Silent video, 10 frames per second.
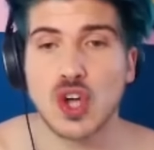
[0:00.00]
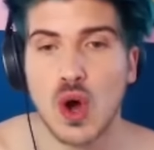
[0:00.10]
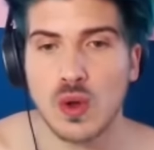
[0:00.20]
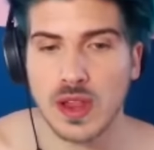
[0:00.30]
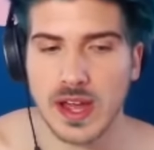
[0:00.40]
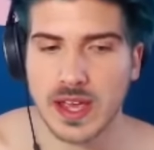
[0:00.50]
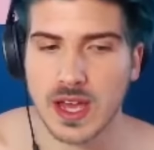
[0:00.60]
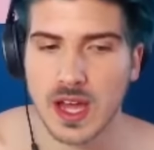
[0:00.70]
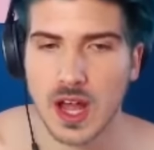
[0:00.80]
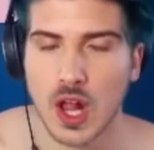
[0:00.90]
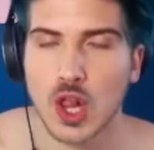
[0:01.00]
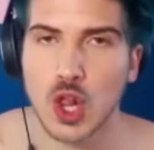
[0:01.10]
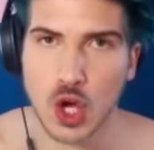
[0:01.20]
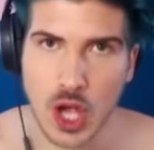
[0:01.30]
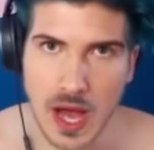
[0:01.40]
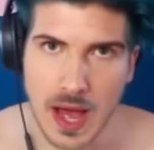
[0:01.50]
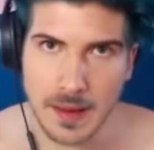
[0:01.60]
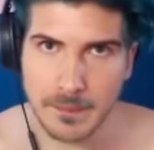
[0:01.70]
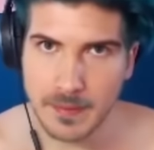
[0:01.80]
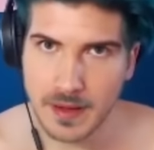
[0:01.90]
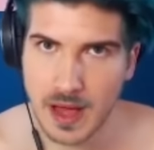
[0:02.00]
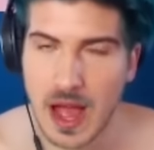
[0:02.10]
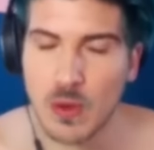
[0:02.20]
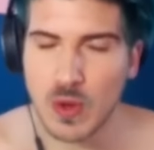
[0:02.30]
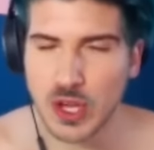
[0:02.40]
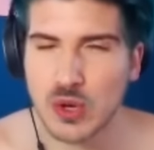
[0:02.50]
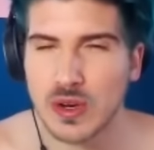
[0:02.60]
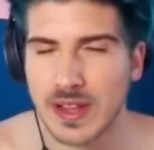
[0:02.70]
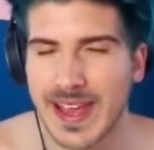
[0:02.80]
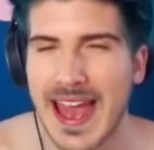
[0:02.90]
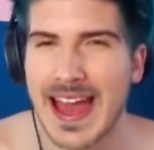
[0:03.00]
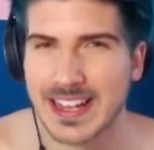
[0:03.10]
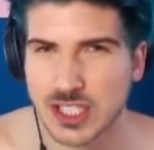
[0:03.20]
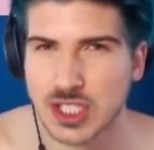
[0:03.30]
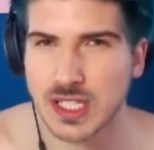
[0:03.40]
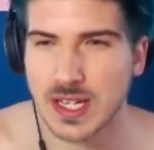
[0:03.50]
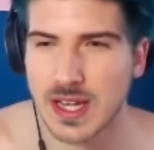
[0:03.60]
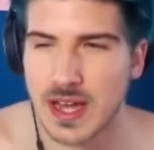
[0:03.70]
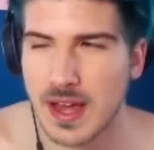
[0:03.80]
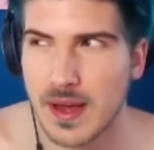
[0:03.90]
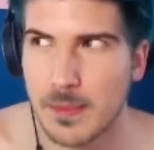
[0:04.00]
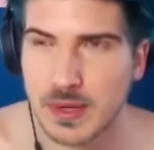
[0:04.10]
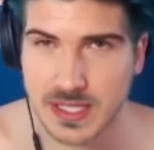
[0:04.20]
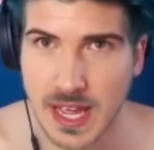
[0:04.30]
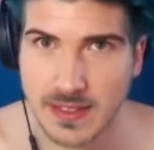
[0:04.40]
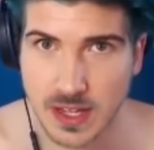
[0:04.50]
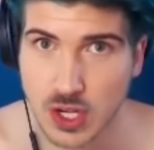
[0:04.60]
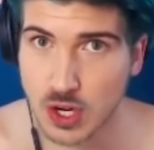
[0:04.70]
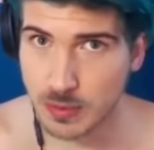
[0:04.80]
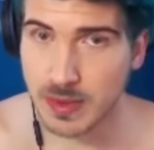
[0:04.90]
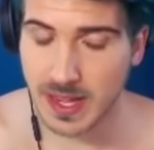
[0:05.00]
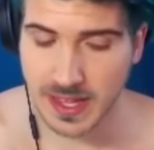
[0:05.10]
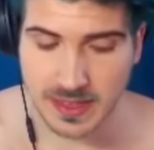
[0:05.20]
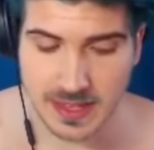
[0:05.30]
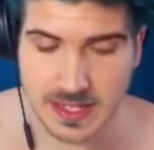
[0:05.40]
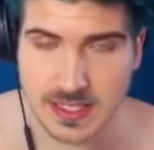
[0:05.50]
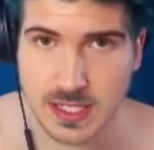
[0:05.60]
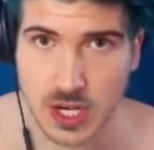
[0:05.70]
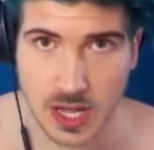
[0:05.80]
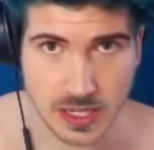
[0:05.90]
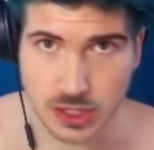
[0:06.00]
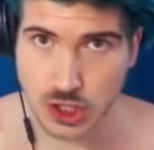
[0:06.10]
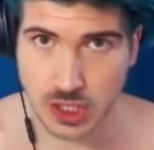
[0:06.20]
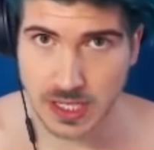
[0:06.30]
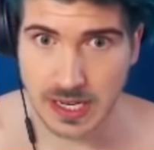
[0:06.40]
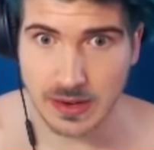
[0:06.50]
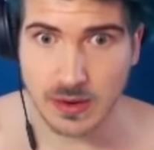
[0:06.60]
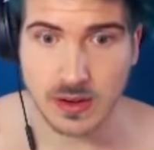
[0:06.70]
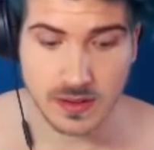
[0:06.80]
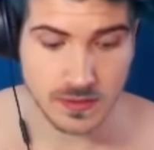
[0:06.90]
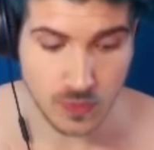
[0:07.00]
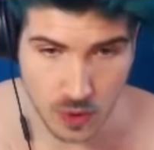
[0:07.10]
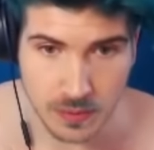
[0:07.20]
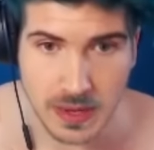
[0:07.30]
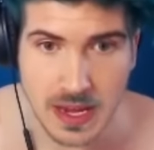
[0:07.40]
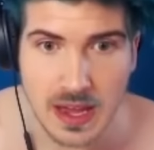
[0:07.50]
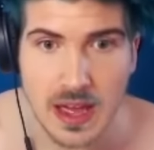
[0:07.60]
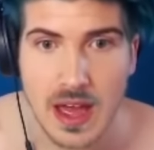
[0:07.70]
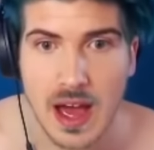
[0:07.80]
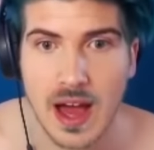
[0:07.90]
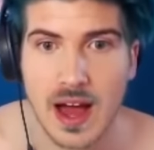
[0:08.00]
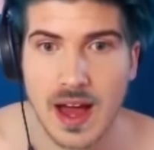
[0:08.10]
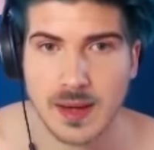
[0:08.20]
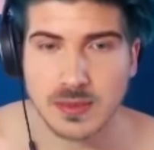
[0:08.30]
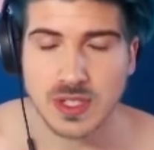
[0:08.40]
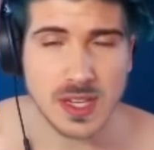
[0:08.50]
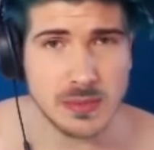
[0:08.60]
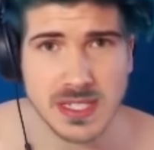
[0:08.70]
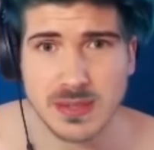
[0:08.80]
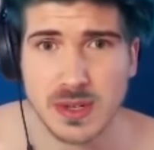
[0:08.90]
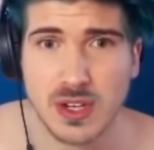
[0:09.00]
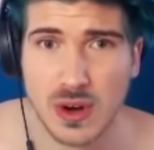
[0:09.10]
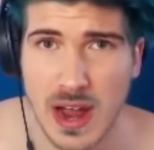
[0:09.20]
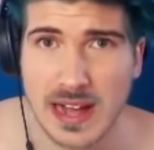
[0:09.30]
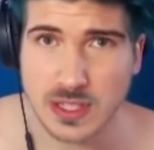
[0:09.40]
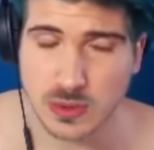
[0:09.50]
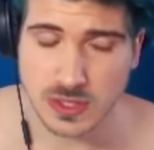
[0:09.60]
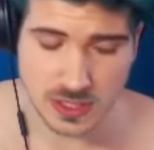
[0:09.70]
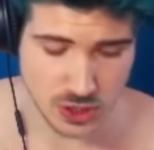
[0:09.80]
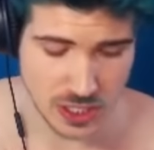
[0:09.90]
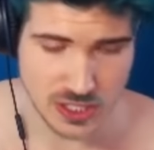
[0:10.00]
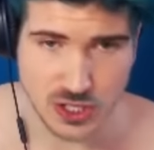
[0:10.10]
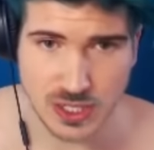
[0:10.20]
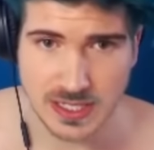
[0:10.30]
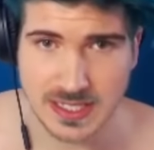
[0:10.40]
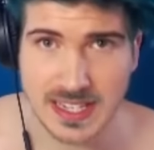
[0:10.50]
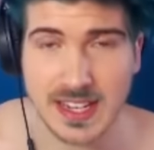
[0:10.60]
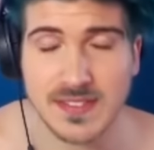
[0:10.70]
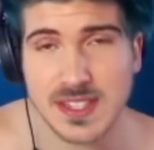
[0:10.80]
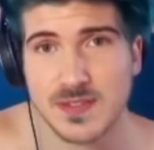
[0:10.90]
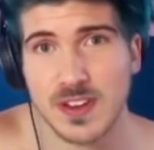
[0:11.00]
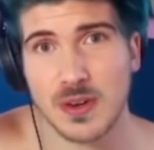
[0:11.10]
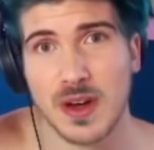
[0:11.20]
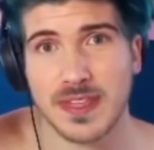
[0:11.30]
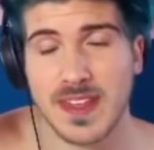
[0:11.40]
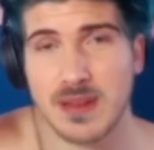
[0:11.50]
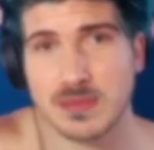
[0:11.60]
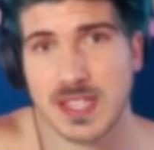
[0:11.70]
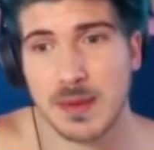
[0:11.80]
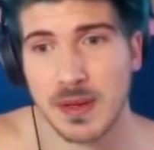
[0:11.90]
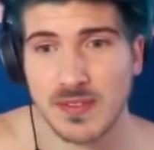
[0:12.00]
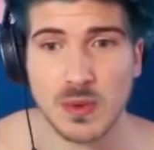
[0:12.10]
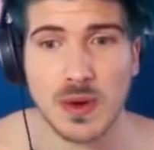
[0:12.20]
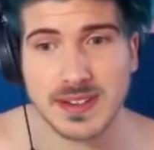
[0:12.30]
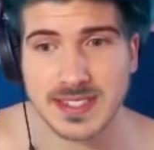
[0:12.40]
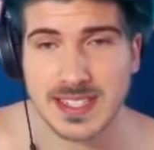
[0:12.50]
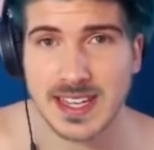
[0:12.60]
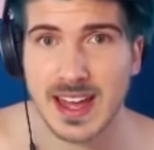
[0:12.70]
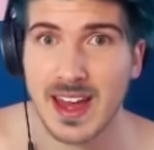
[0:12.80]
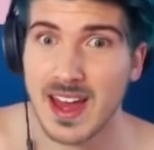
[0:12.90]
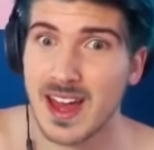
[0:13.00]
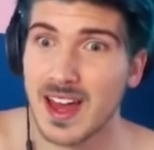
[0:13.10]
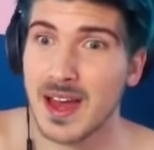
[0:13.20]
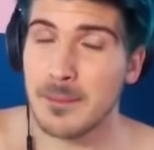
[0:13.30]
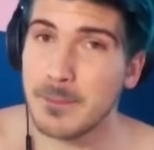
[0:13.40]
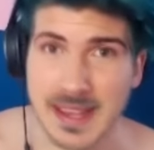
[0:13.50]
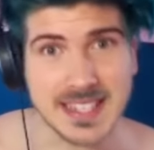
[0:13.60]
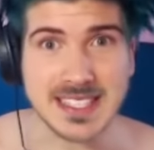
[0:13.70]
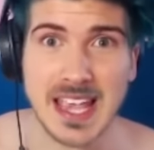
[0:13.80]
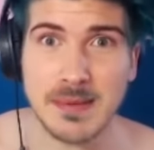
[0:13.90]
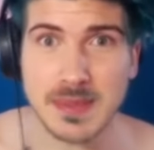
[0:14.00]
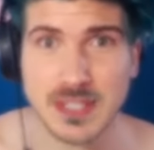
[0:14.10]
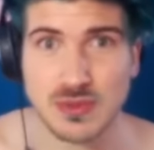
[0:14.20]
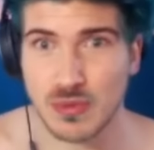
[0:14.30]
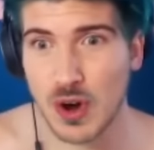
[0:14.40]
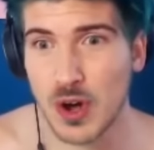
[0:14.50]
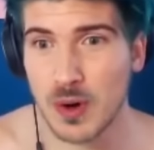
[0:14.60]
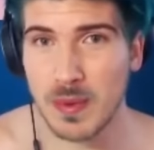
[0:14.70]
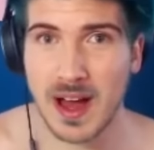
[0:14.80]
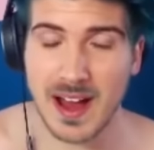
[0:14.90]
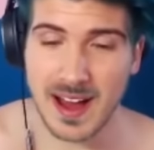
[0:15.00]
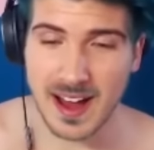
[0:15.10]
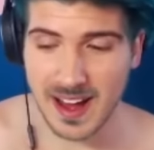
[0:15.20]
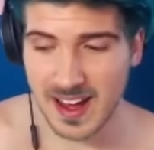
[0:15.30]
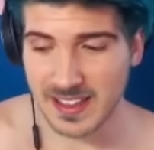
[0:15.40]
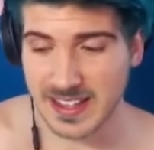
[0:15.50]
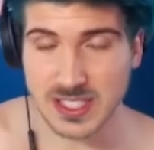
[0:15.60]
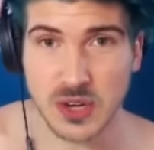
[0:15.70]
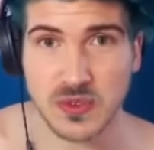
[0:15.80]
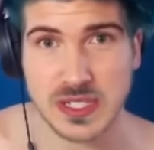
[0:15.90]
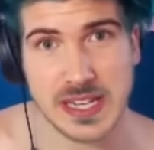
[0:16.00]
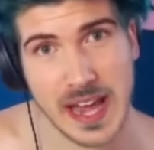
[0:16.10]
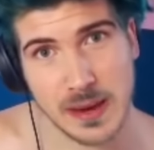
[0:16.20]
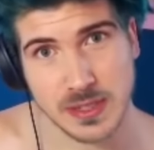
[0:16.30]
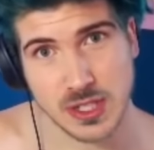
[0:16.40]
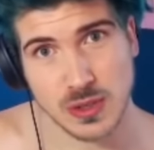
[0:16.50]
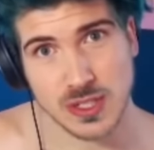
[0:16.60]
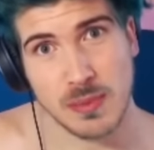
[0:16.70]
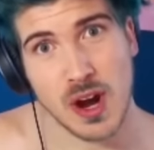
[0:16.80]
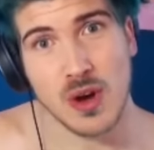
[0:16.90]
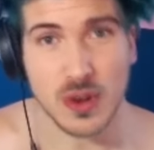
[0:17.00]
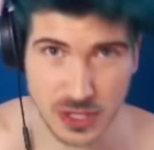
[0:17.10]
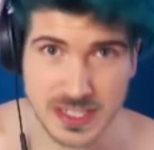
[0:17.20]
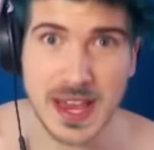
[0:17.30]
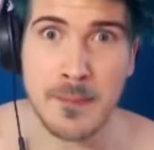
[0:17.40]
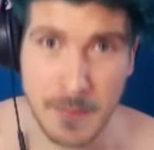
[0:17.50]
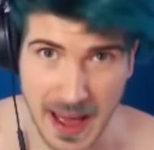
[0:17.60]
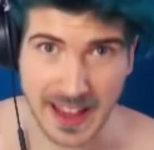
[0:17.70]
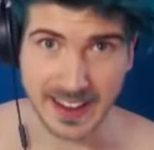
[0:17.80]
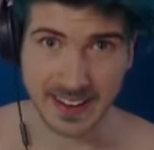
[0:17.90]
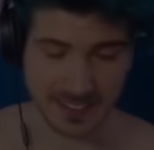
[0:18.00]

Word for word: Don't like look up. I want you to like actually pretend like you're playing this and not like cheating for me. Um, so give me some of your actual suggestions and give this video a thumbs up if you want to see me escape this room. Uh, that's all for today. I will see you all tomorrow. Good damn bye.